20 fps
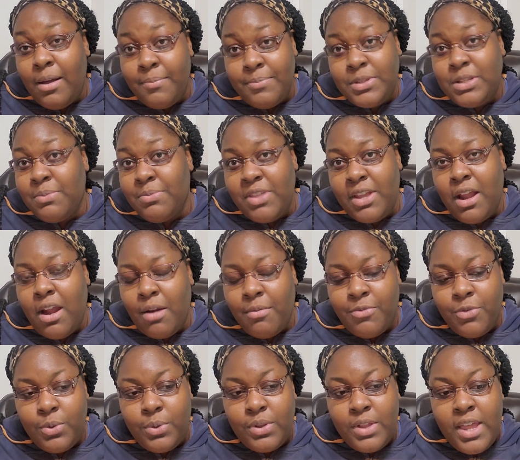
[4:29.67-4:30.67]
something
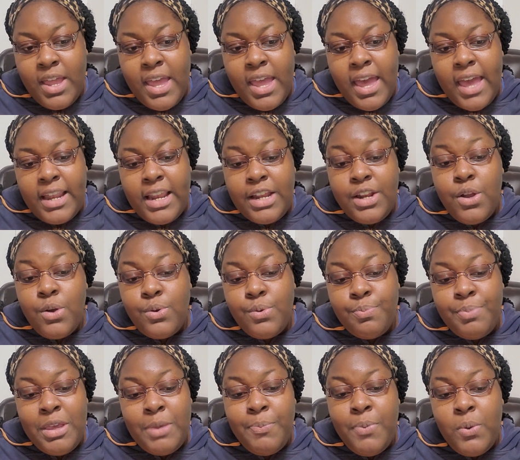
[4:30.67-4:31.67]
harmful. And I know
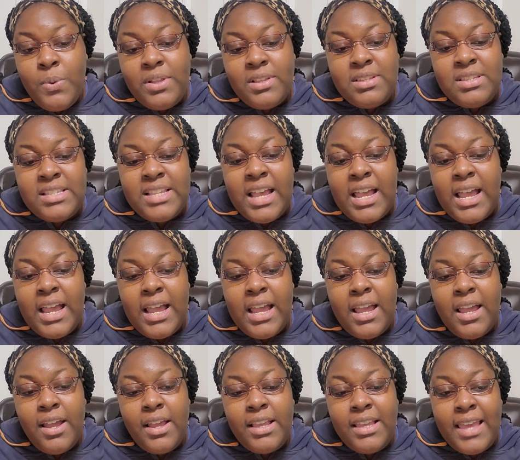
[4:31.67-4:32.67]
people will
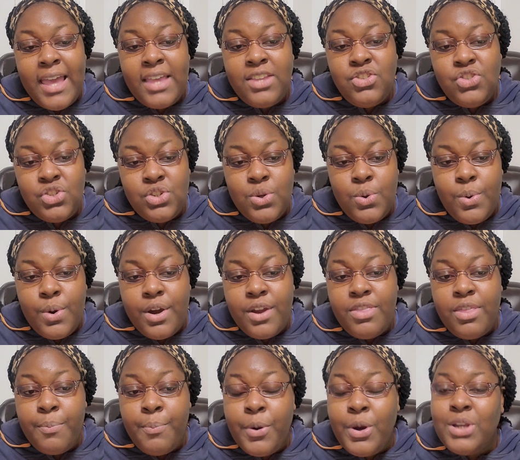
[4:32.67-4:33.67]
say, yes, sure,
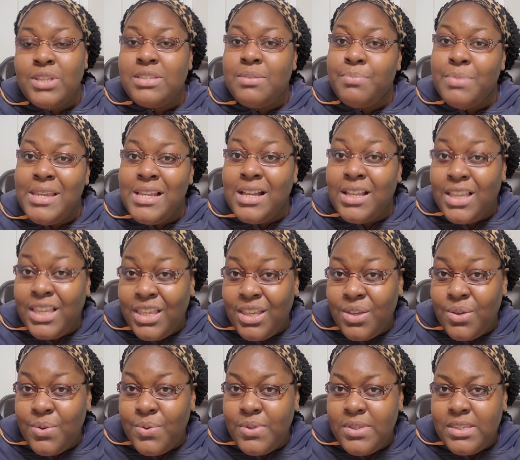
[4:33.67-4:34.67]
the person being
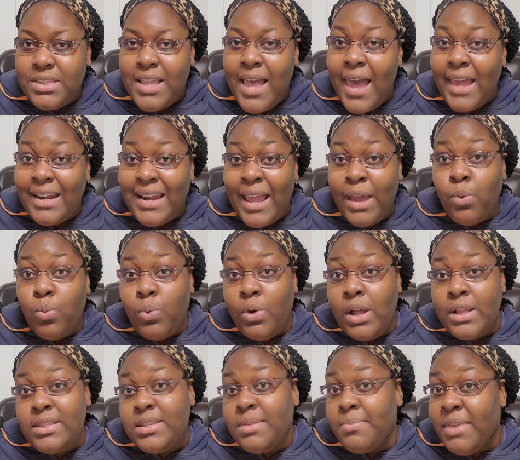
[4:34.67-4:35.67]
accused, and I
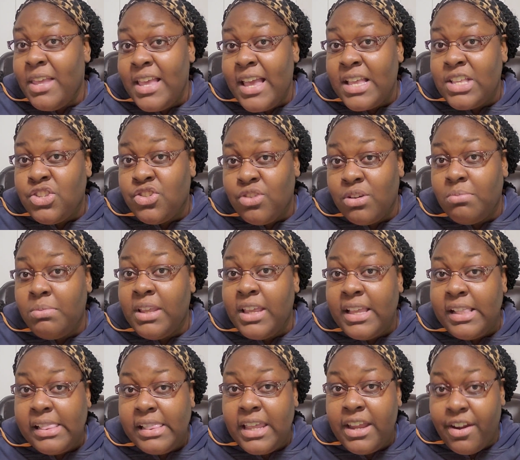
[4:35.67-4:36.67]
want to be extremely
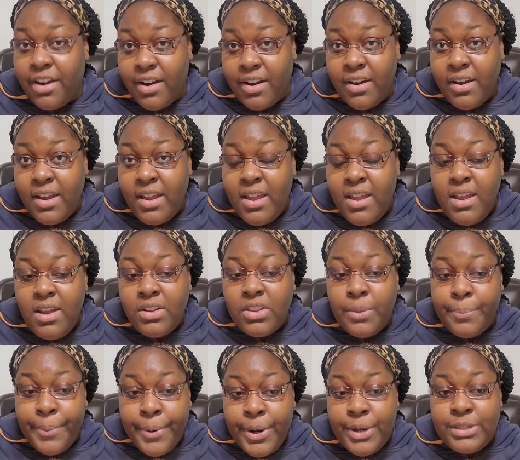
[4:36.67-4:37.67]
clear, the
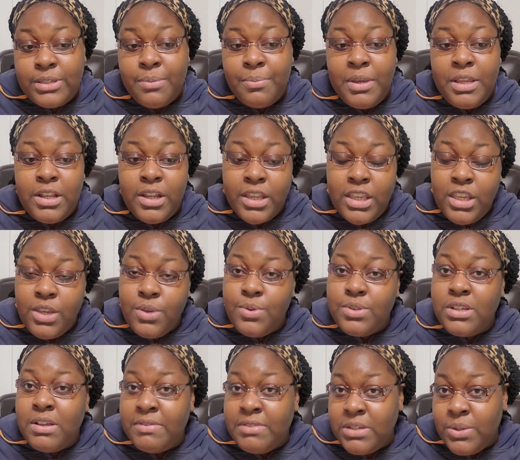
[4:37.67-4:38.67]
person being
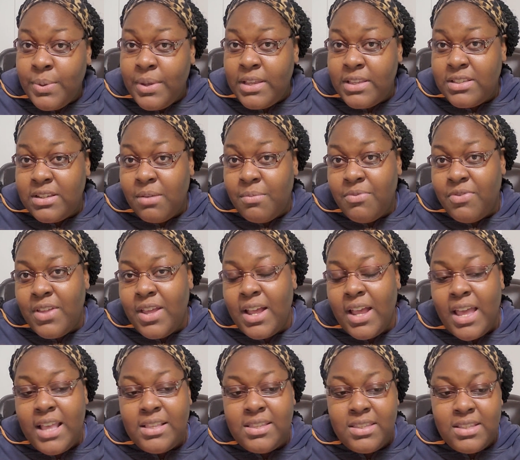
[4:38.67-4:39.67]
accused of doing something,
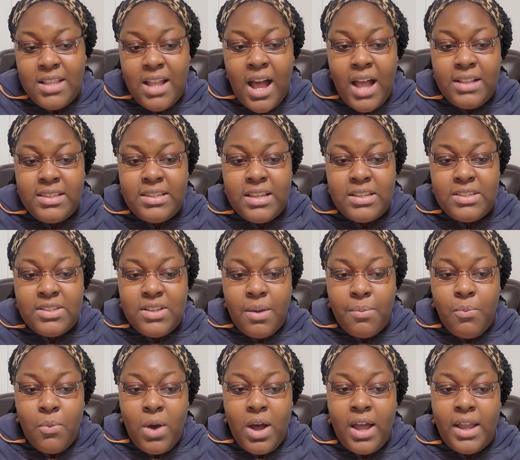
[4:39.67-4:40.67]
it's not
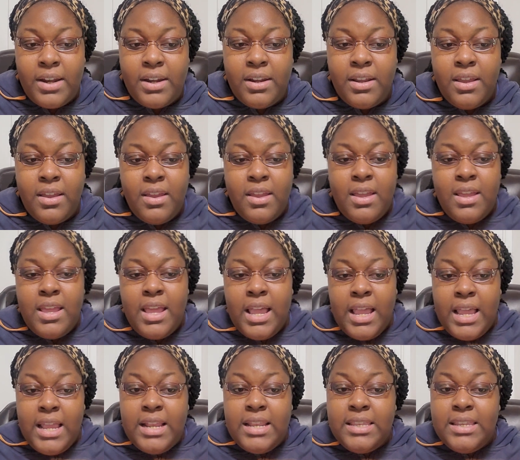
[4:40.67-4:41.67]
someone
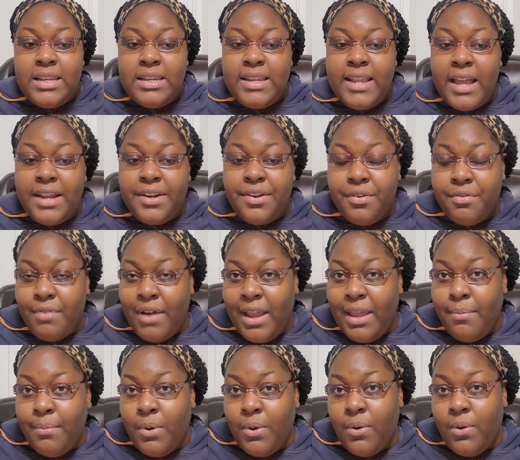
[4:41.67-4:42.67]
in the
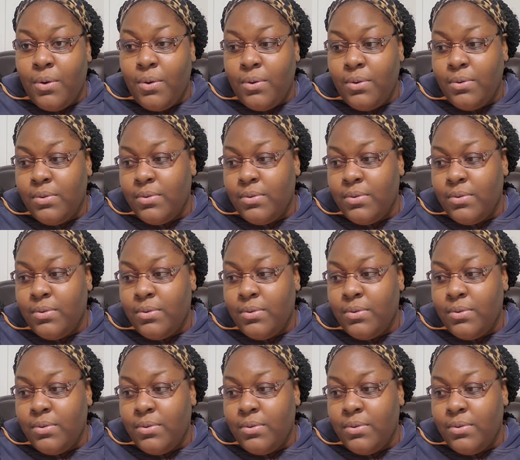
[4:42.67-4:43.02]
NaNoWriMo